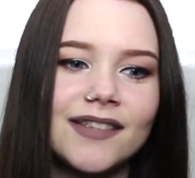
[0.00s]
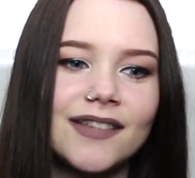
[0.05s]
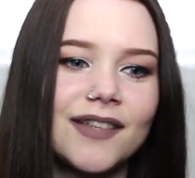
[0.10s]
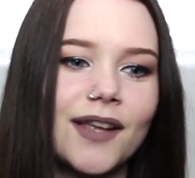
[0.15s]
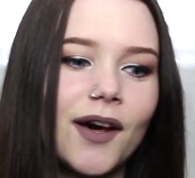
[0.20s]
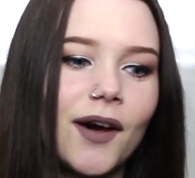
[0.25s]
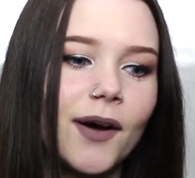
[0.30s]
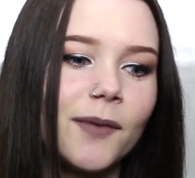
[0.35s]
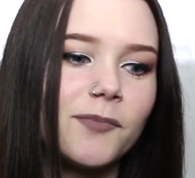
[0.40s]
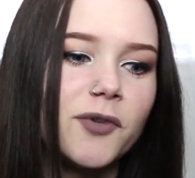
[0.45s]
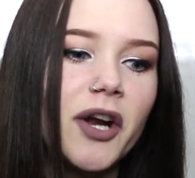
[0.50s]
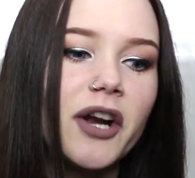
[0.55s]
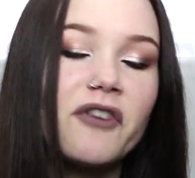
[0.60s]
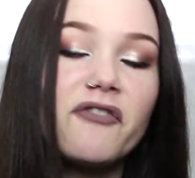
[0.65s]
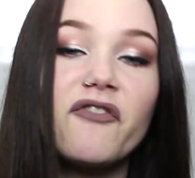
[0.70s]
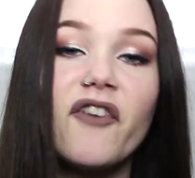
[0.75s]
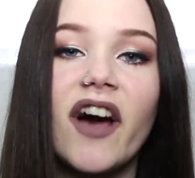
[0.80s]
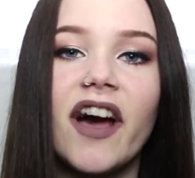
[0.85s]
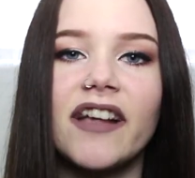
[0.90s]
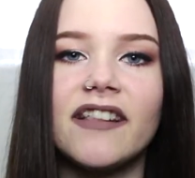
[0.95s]
So I'm trying
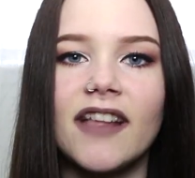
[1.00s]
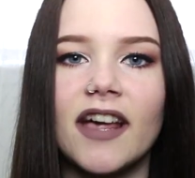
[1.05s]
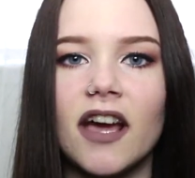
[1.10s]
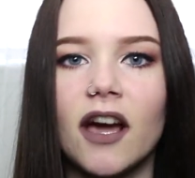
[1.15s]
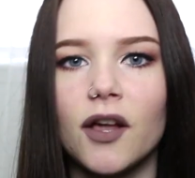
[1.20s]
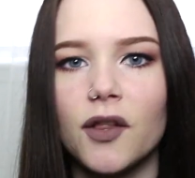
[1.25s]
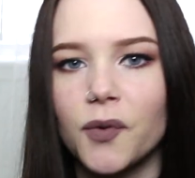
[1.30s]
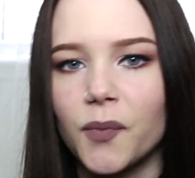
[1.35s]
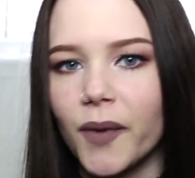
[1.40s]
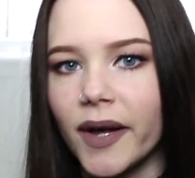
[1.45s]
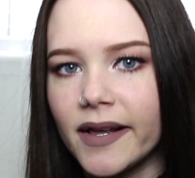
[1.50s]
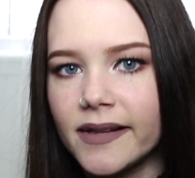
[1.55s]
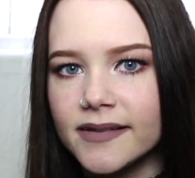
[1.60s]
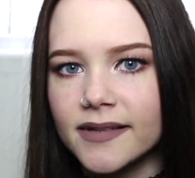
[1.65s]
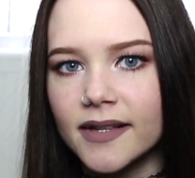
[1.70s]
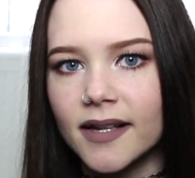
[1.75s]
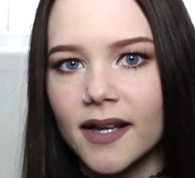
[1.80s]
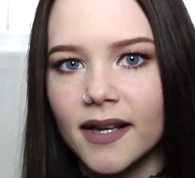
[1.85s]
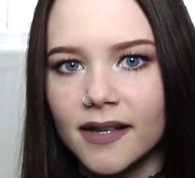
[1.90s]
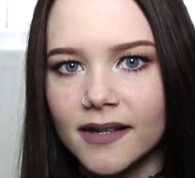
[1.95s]
to find like other ways
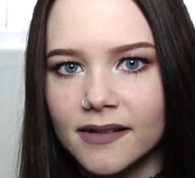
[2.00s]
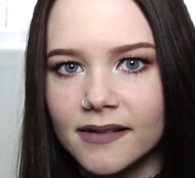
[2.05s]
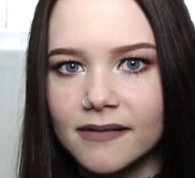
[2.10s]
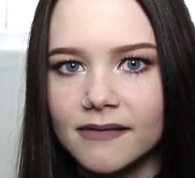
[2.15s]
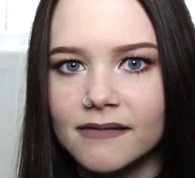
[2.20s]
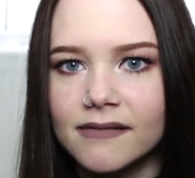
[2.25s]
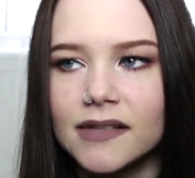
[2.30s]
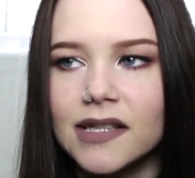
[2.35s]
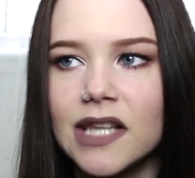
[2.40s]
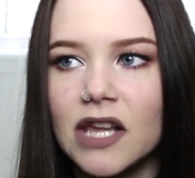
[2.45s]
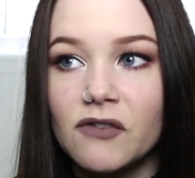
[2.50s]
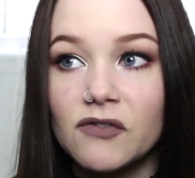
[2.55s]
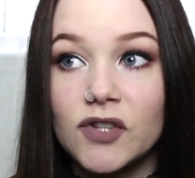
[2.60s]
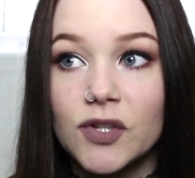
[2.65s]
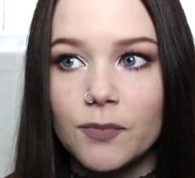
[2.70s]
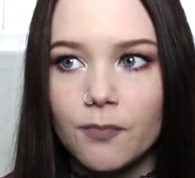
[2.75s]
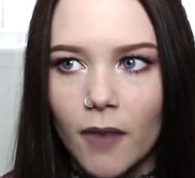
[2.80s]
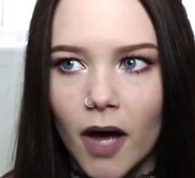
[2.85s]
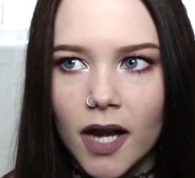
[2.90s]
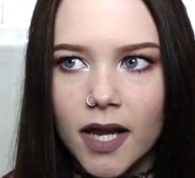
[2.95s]
that I can save
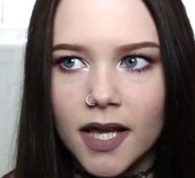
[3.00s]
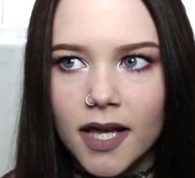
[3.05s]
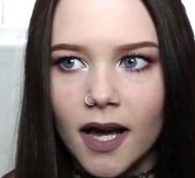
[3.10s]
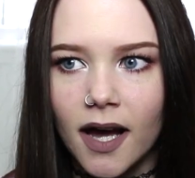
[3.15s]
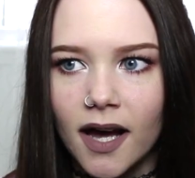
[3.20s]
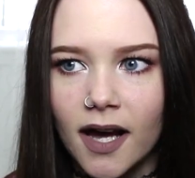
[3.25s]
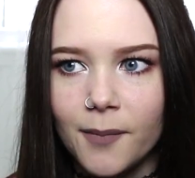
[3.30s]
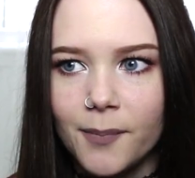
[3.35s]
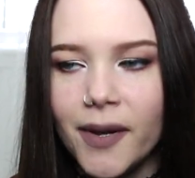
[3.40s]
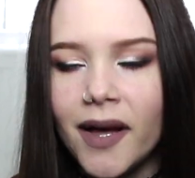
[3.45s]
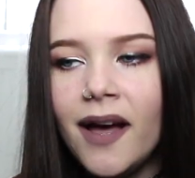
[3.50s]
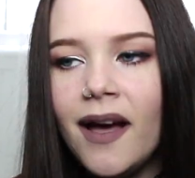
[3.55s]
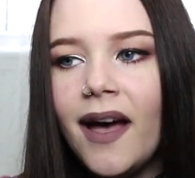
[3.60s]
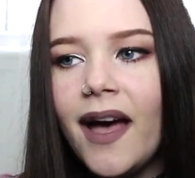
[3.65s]
some money up